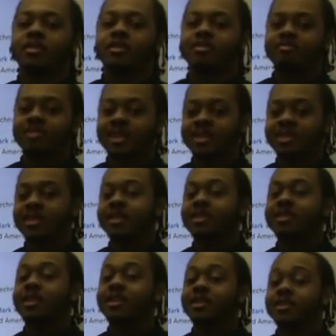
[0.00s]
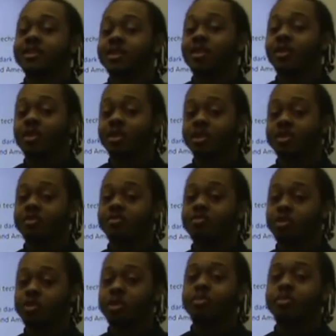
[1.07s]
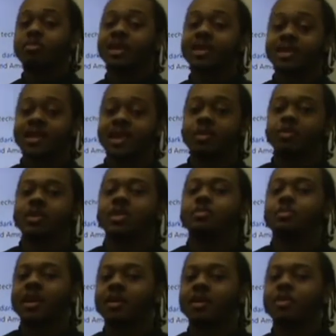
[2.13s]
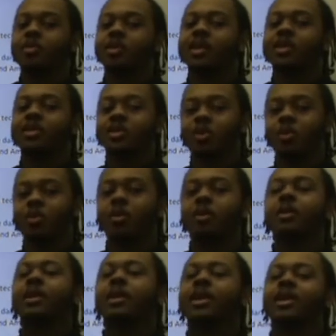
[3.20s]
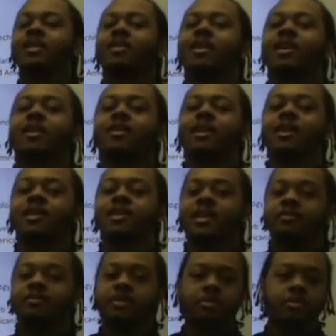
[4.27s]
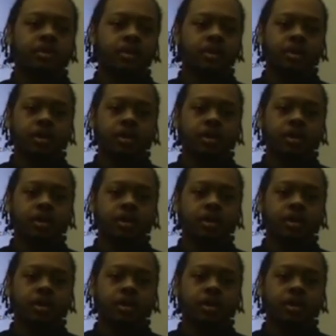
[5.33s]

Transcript: The research turned into the Onion Router project, which is better known as Tor, in 1997.